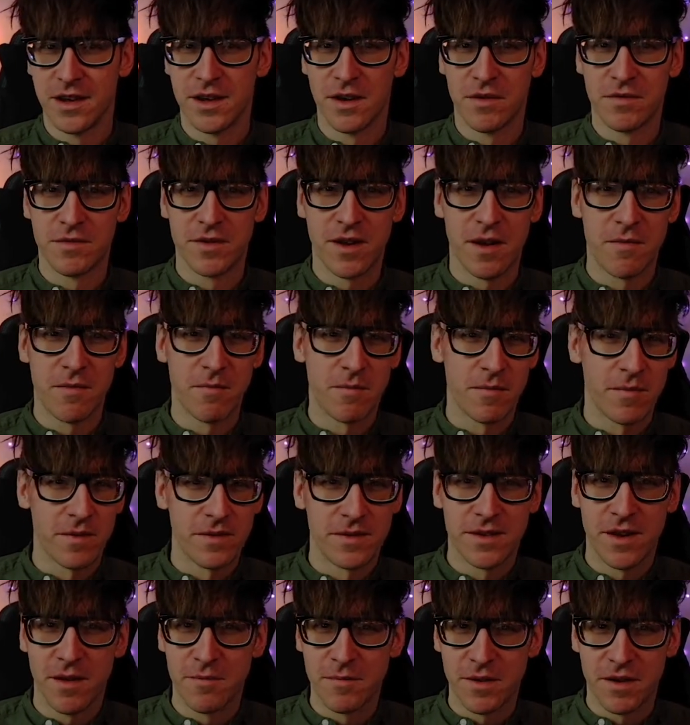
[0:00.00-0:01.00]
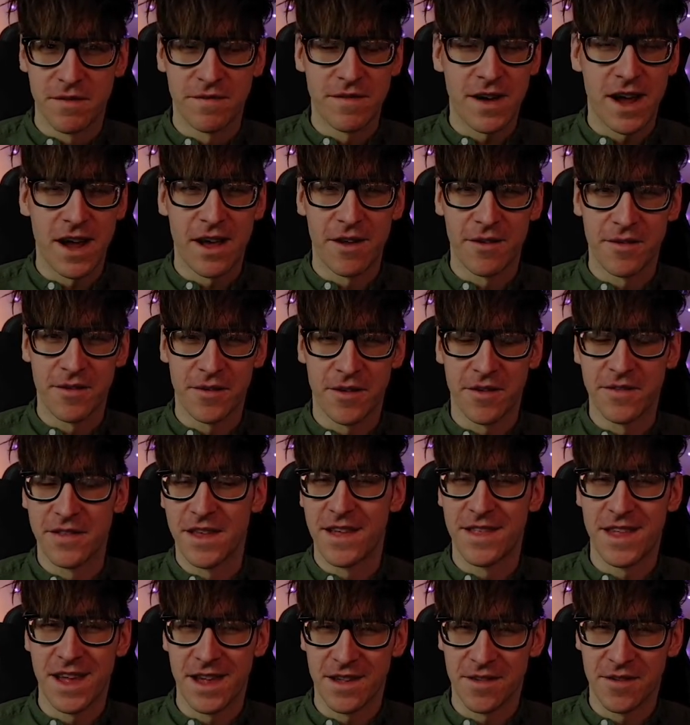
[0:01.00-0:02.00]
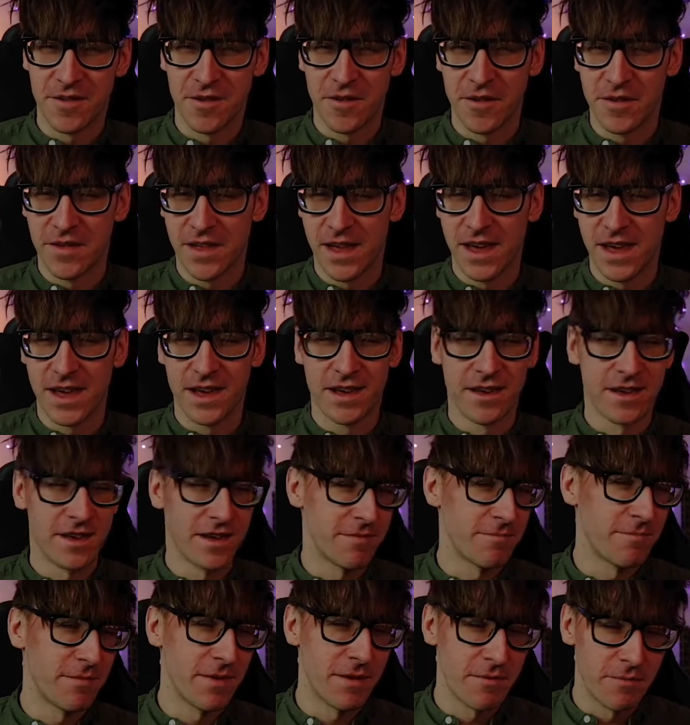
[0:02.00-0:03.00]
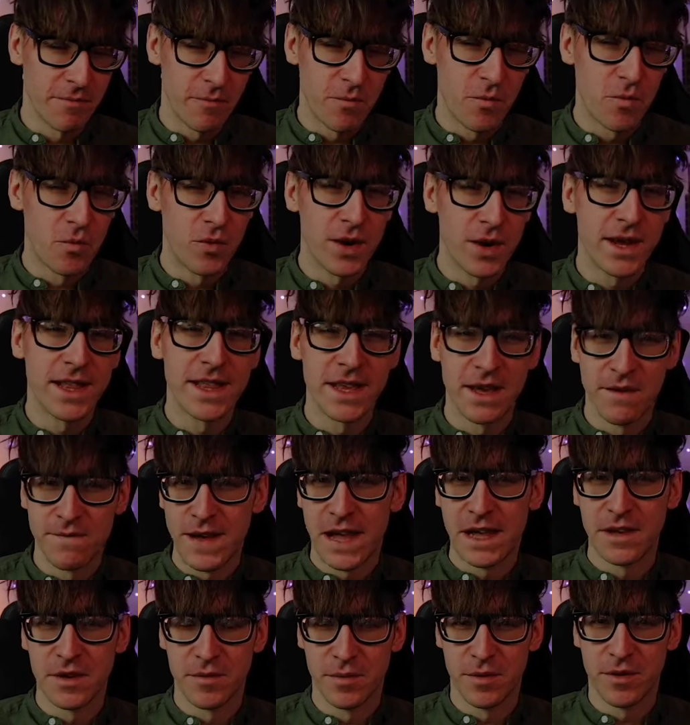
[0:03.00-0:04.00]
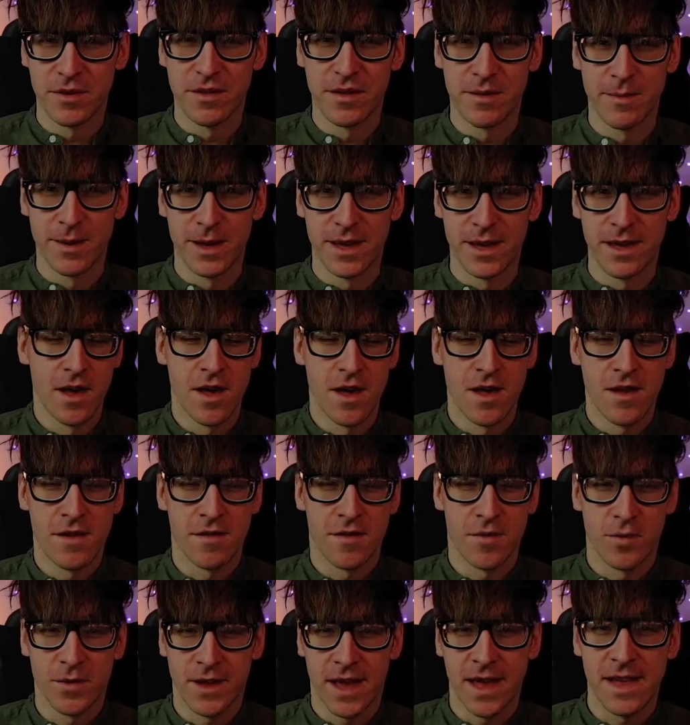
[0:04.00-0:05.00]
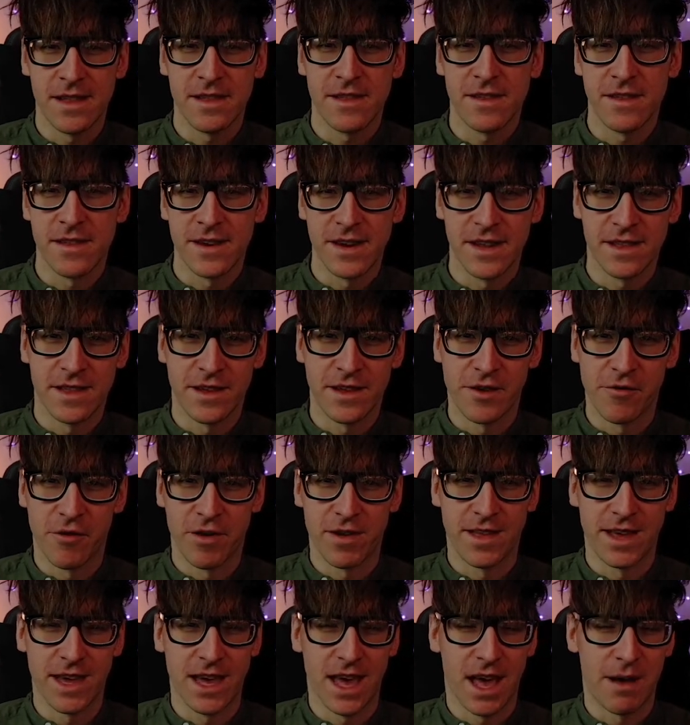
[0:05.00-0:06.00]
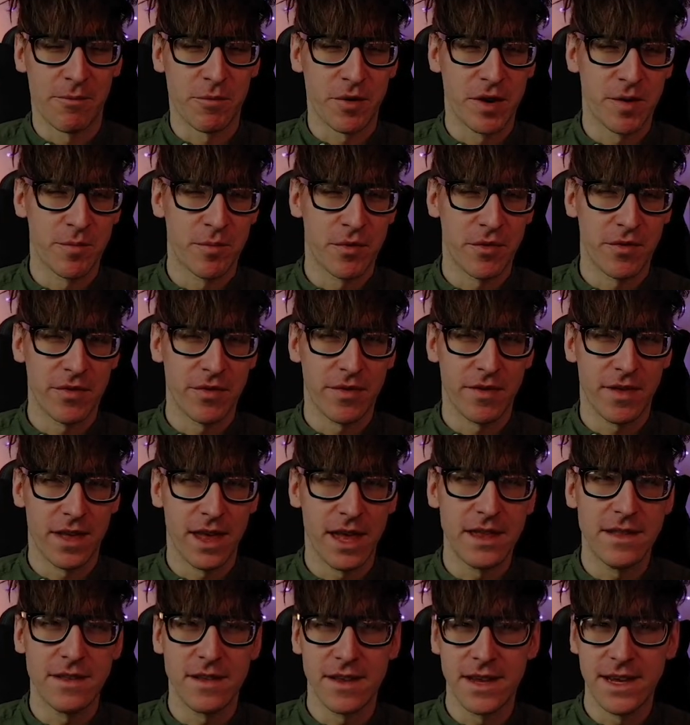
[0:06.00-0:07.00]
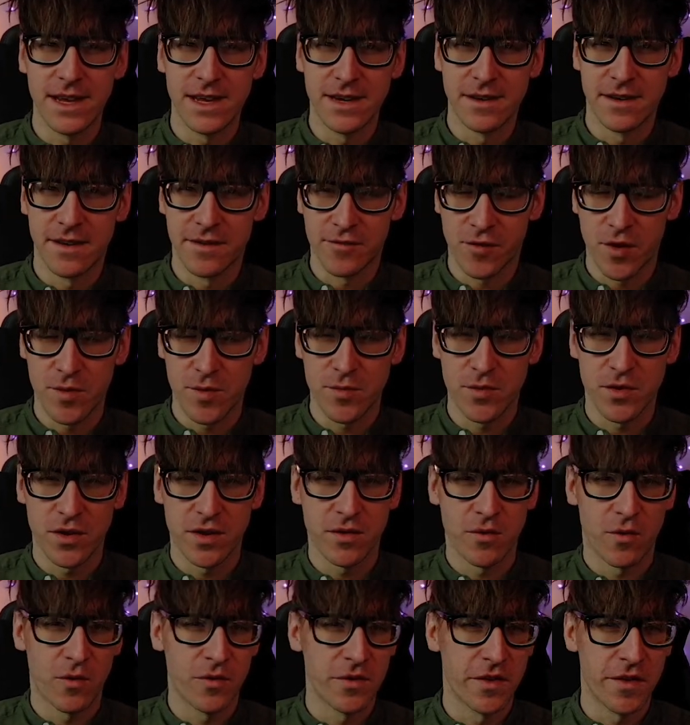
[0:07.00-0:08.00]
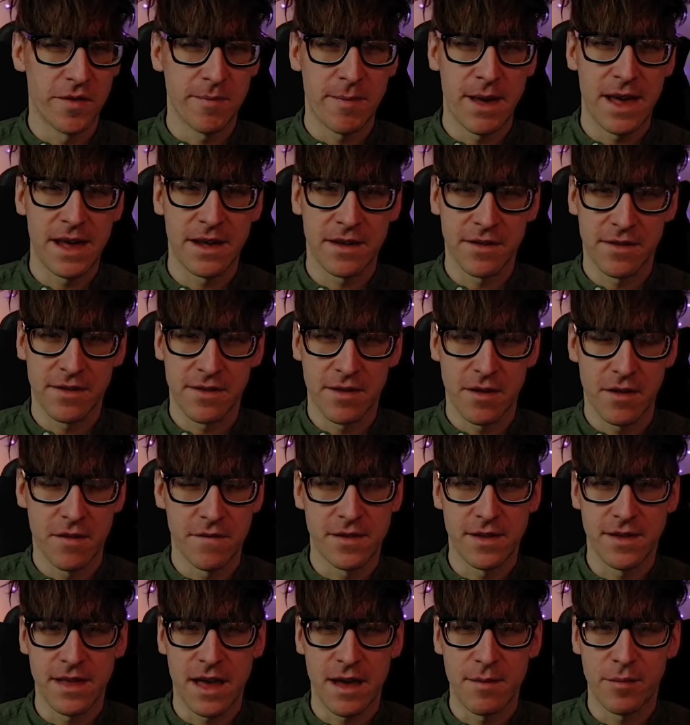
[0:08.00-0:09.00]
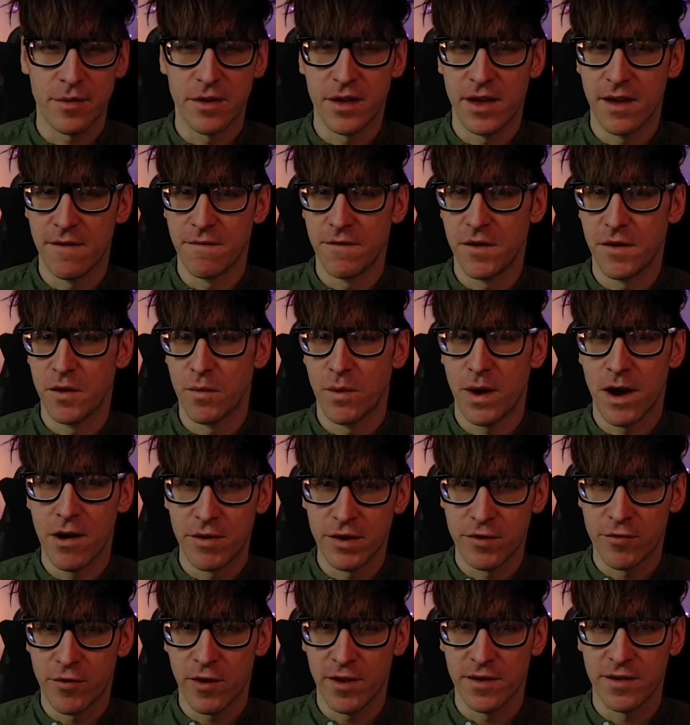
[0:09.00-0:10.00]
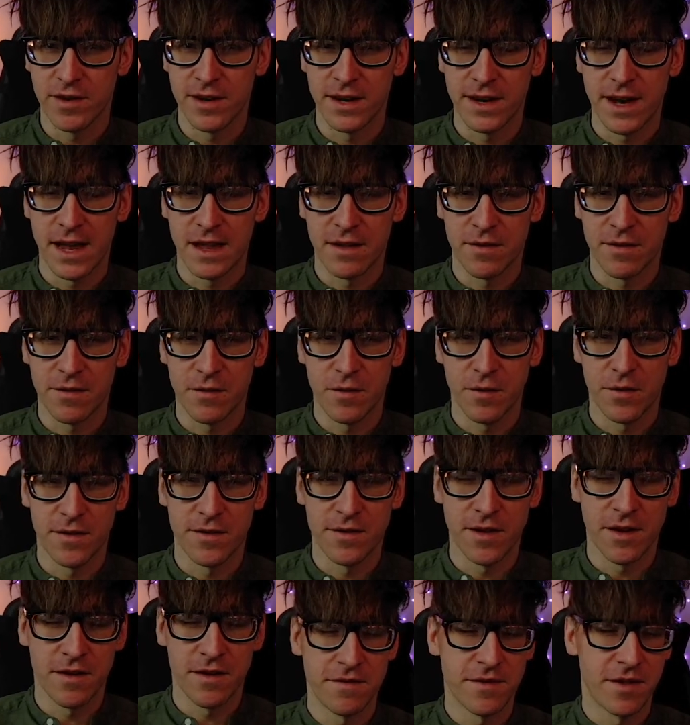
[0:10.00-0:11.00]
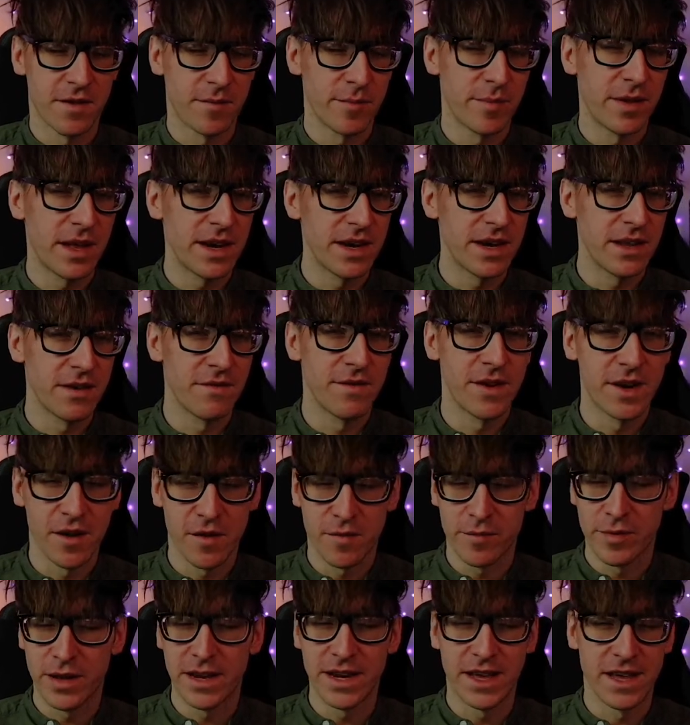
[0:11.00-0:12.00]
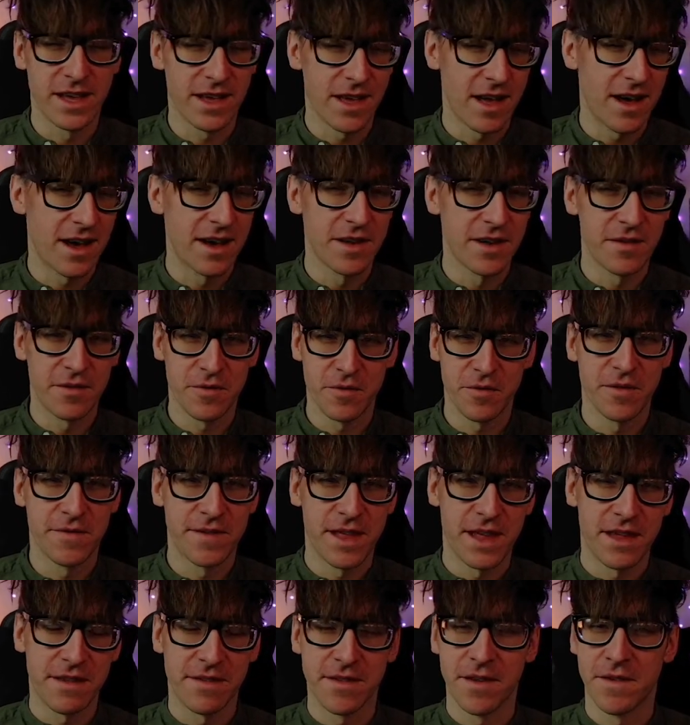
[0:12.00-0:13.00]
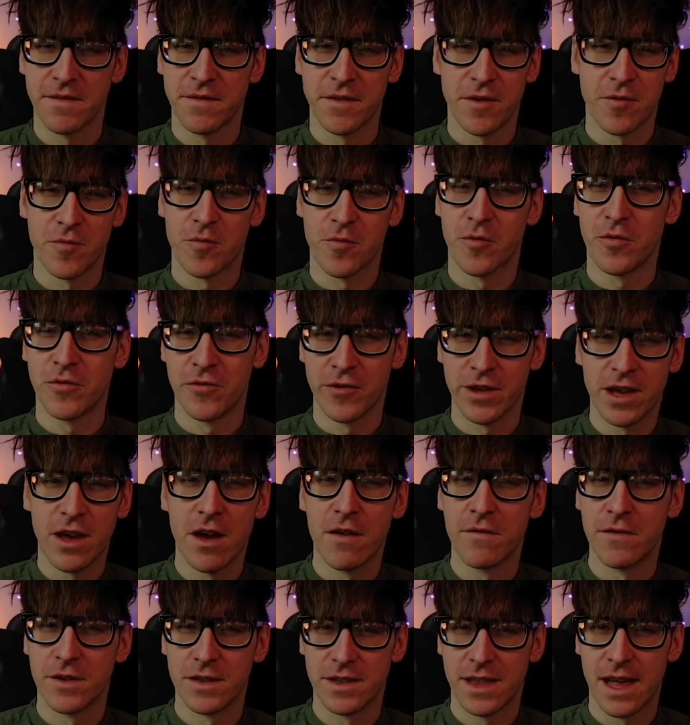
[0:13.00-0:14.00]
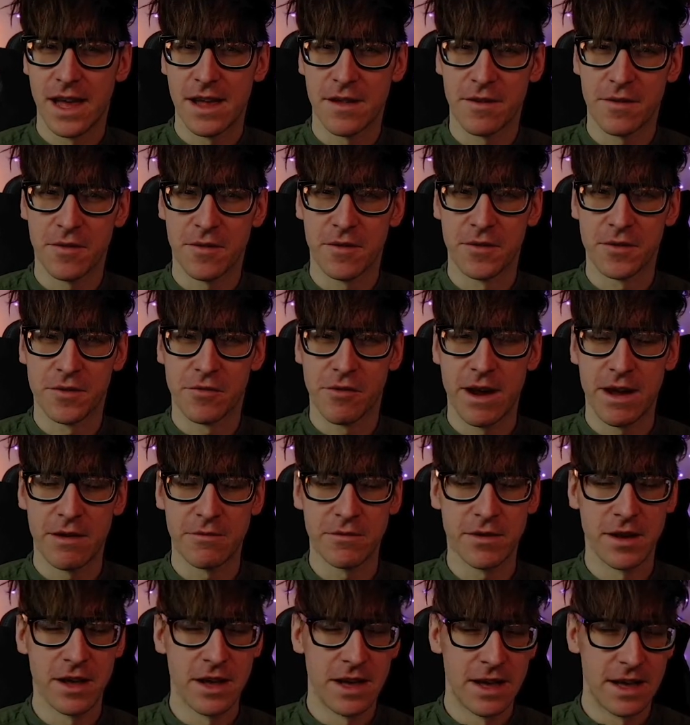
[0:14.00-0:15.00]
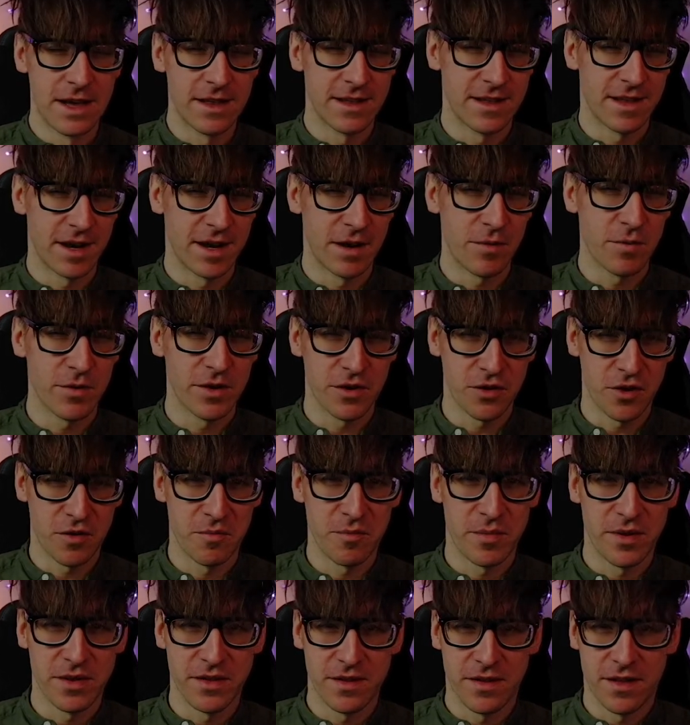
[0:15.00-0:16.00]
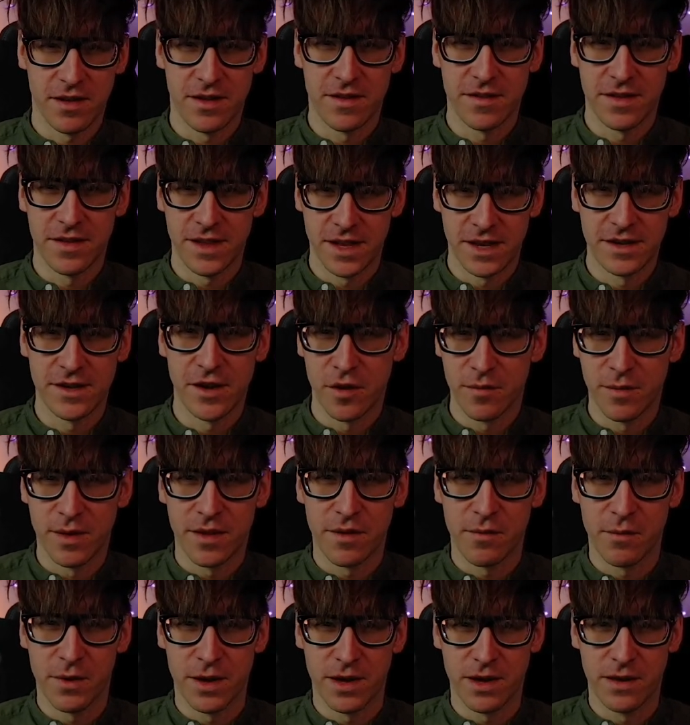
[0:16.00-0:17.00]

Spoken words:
dump your files on there, that sort of thing. Really invaluable to me. So we'll get into the nitty gritty. I'm going to put in the description all the specs of the tablet if you are interested in that sort of stuff. plenty of videos, plenty of guides, all of that stuff that are already covered that sort of ground. Today we're going to jump into the Adobe Suite.